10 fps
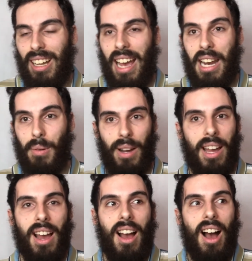Anyway,
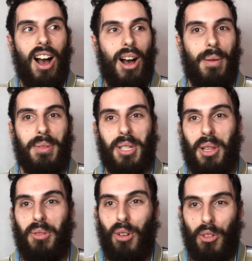so
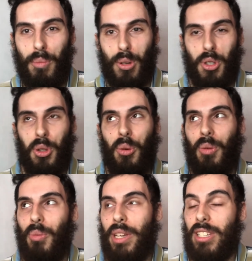the fourth module
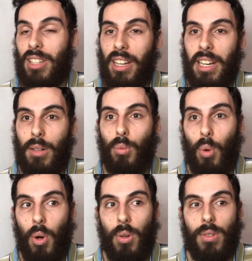we studied
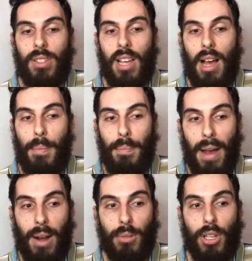was
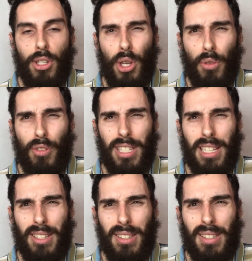about youth
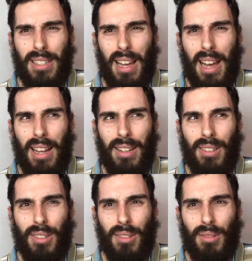resistance and
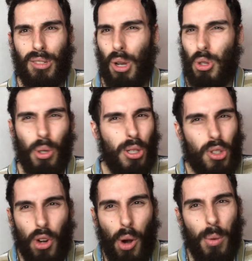social
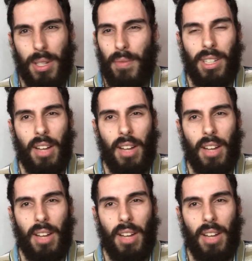control or something.